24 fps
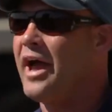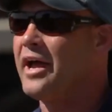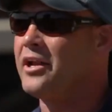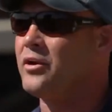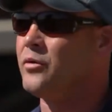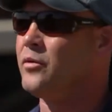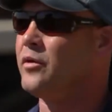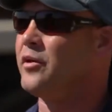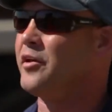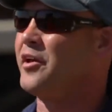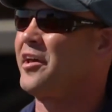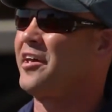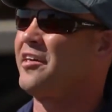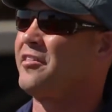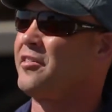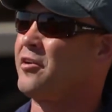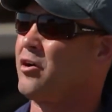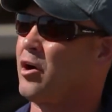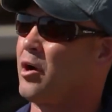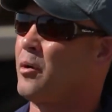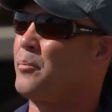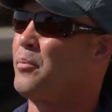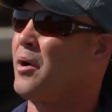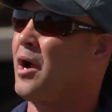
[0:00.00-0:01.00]
annually,
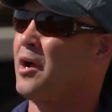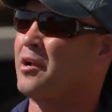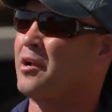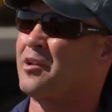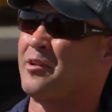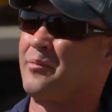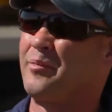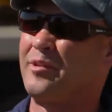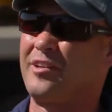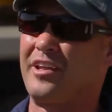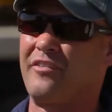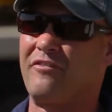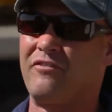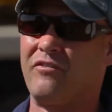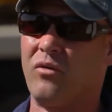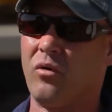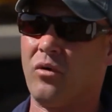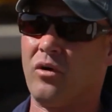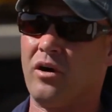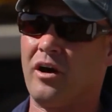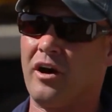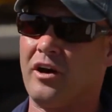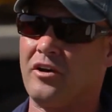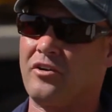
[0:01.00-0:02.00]
there are approximately
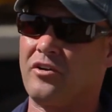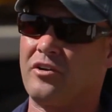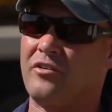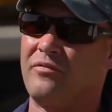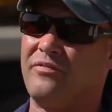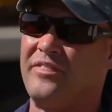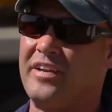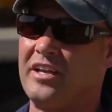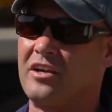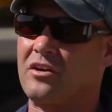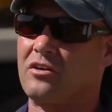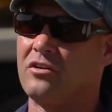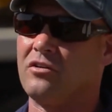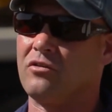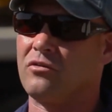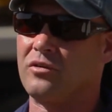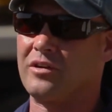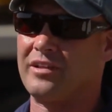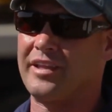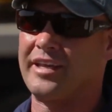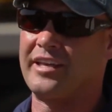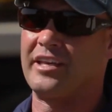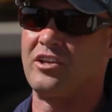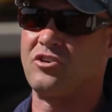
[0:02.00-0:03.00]
400 vehicle
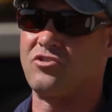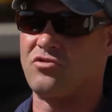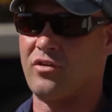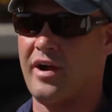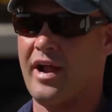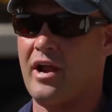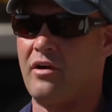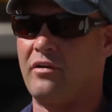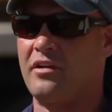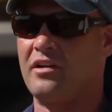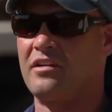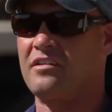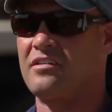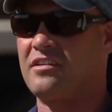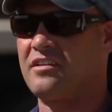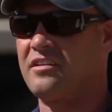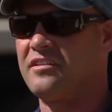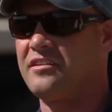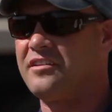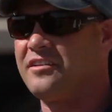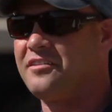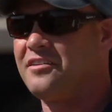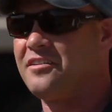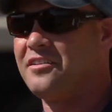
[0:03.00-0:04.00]
related drownings
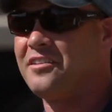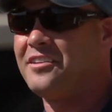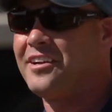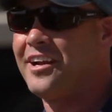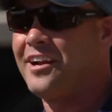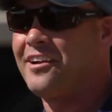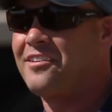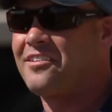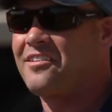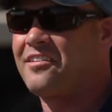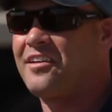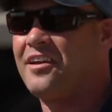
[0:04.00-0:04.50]
in, in the United